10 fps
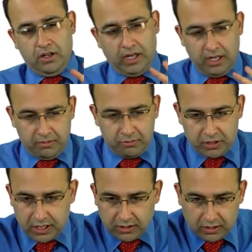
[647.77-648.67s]
I'll
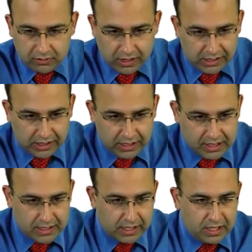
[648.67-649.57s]
project this for another 10
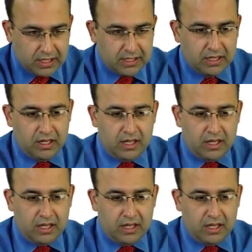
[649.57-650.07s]
seconds.